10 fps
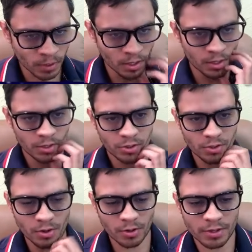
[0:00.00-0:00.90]

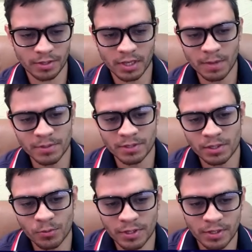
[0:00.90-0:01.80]
So the game starts
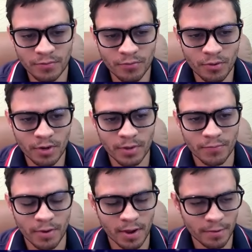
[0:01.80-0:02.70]
with d4,
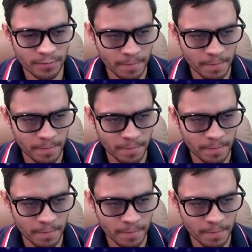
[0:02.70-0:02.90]
e5,